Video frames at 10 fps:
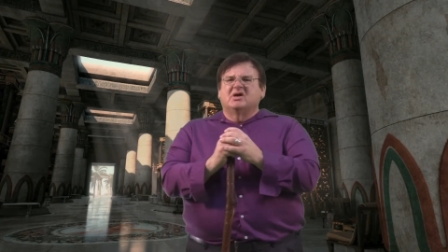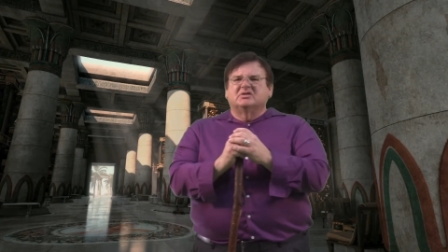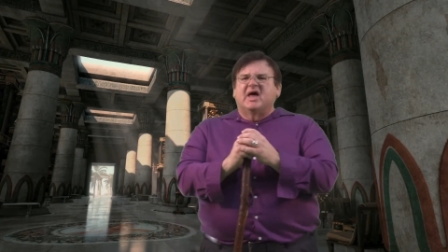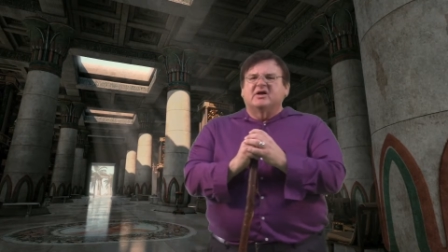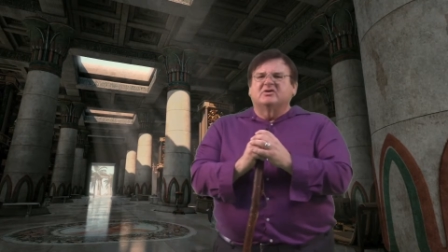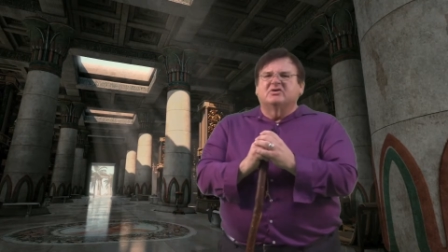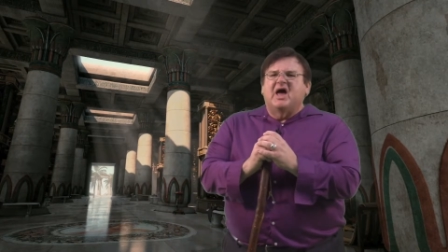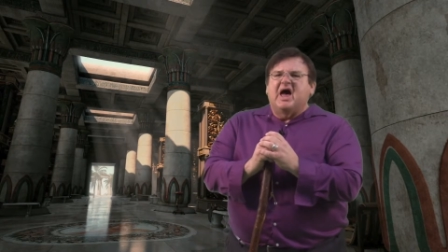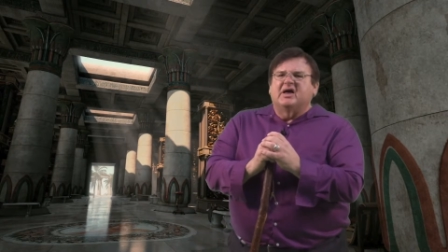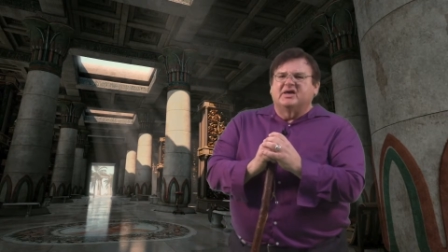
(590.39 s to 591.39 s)
Like it or
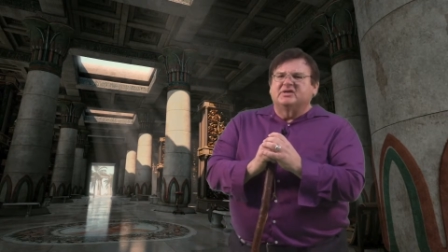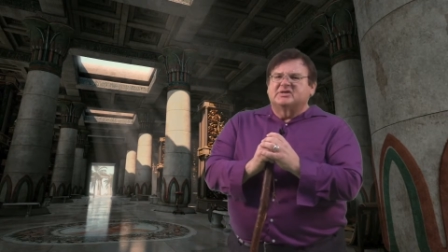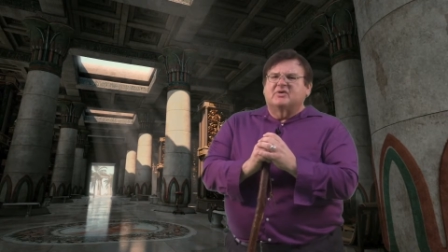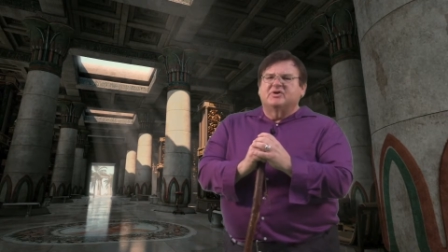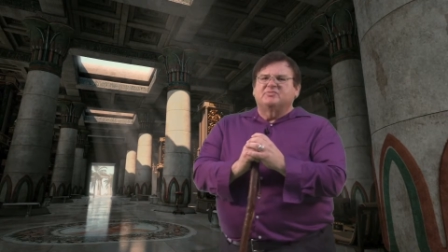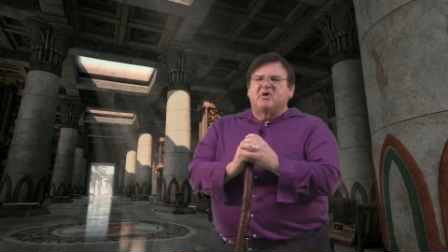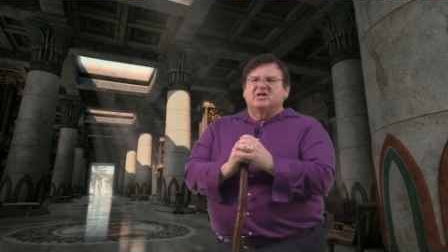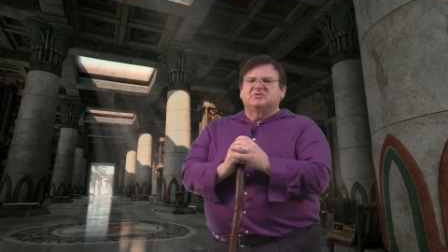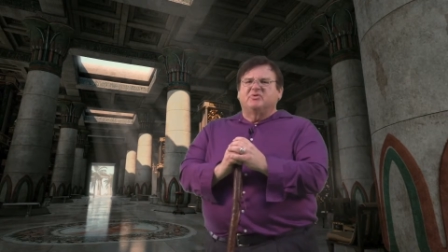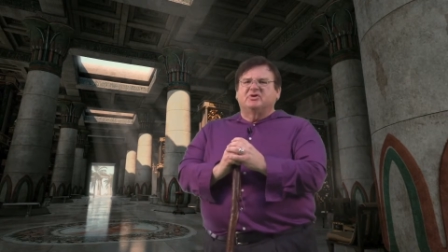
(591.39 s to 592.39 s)
not, it is our
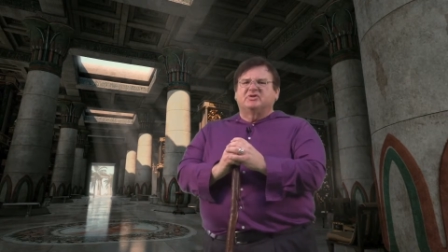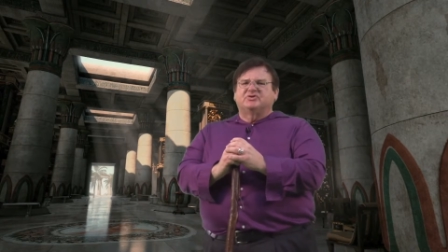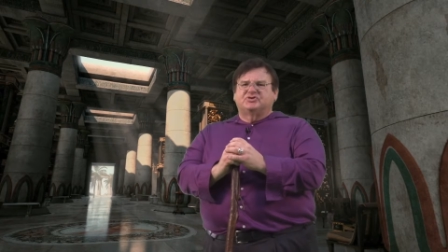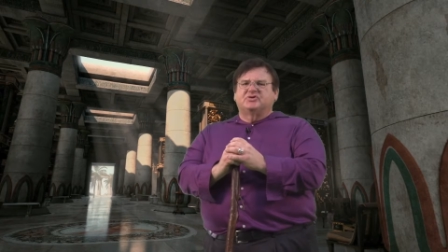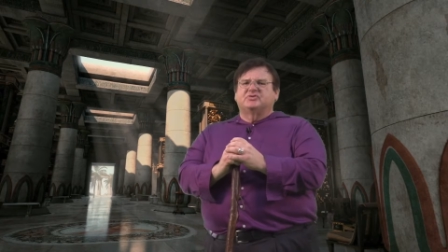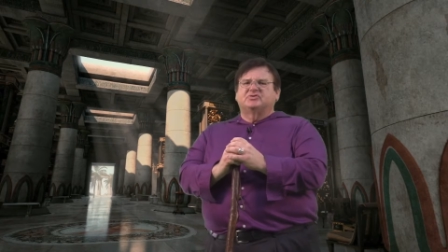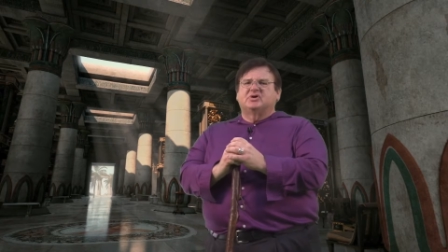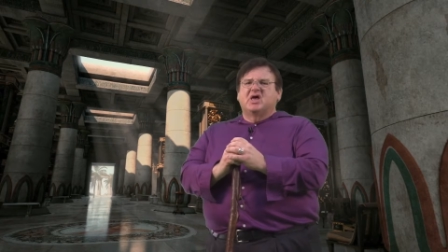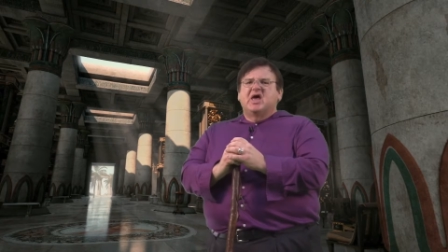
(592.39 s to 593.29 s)
responsibility to choose.